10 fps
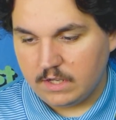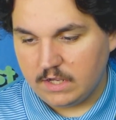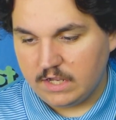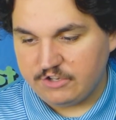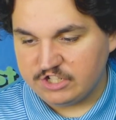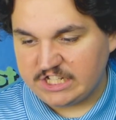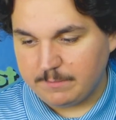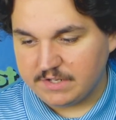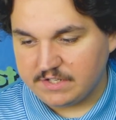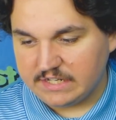It just
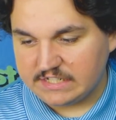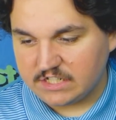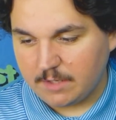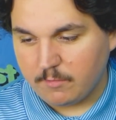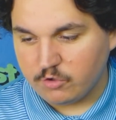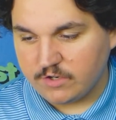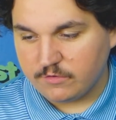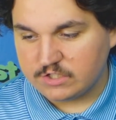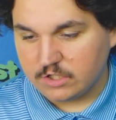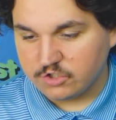seems in today's climate, whatever
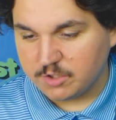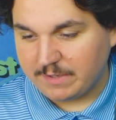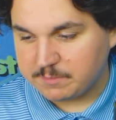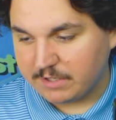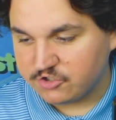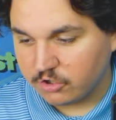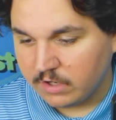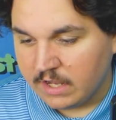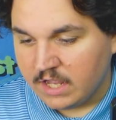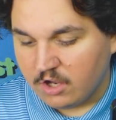is closer to Best Picture
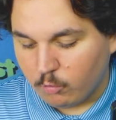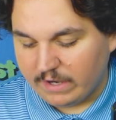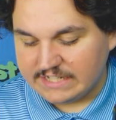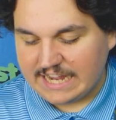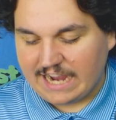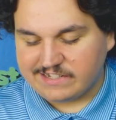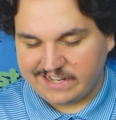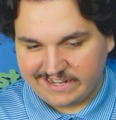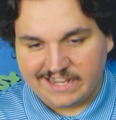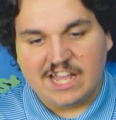wins
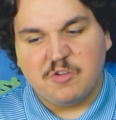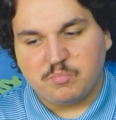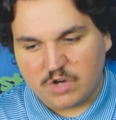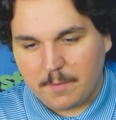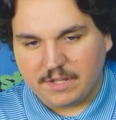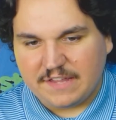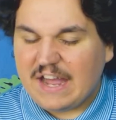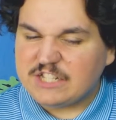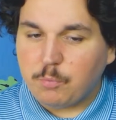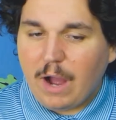acting, probably, and
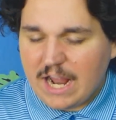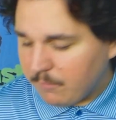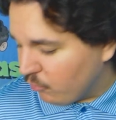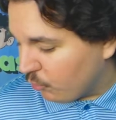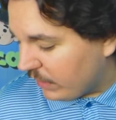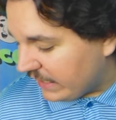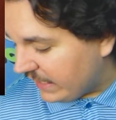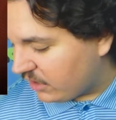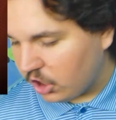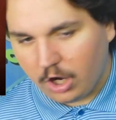that's why I'm really
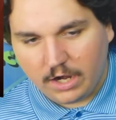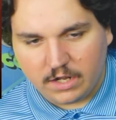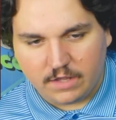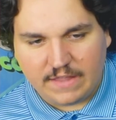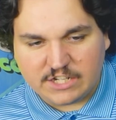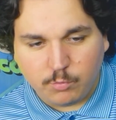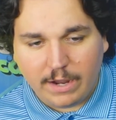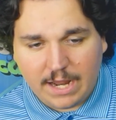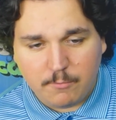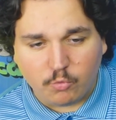caught. That's
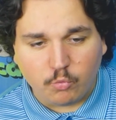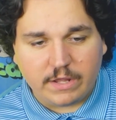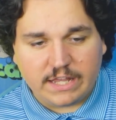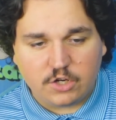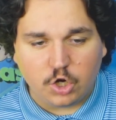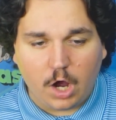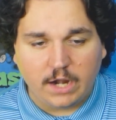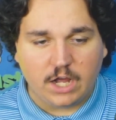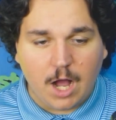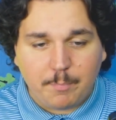why I'm really caught
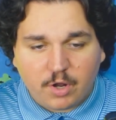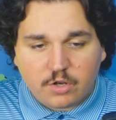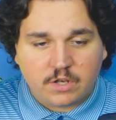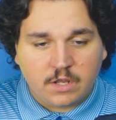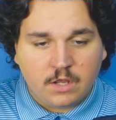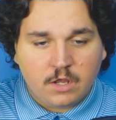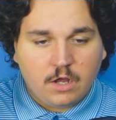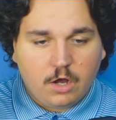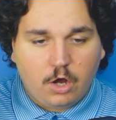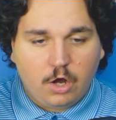up on
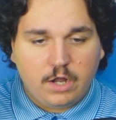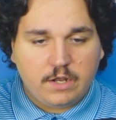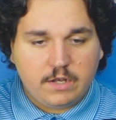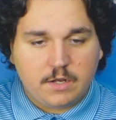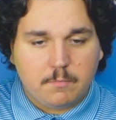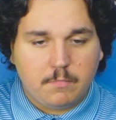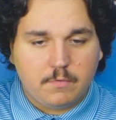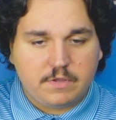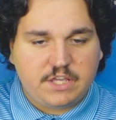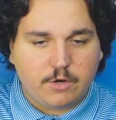
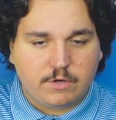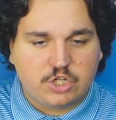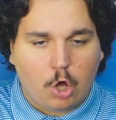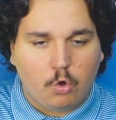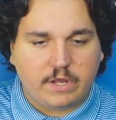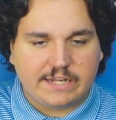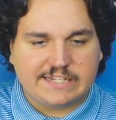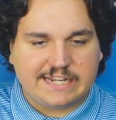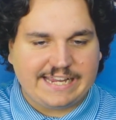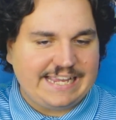Kieran Culkin, because
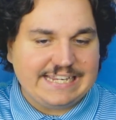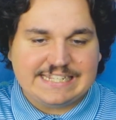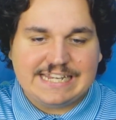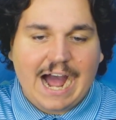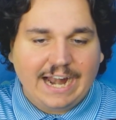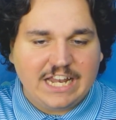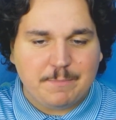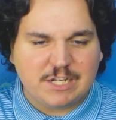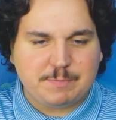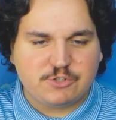like he's not in a
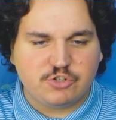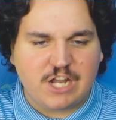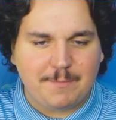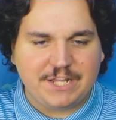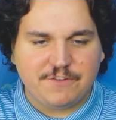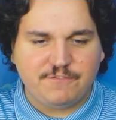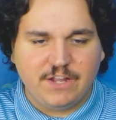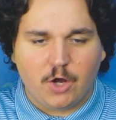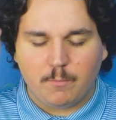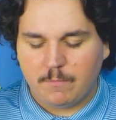Best Picture nominated film.